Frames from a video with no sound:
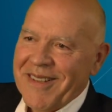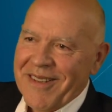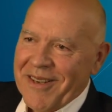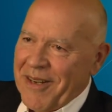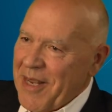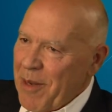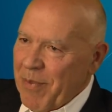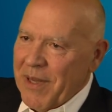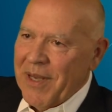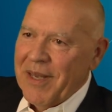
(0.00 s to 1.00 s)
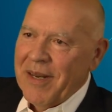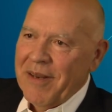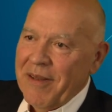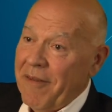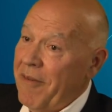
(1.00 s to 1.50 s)
They're
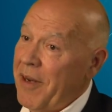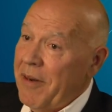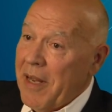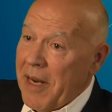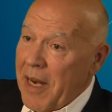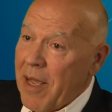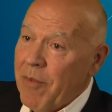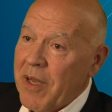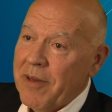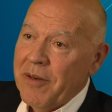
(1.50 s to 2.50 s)
complicated, they're very dynamic,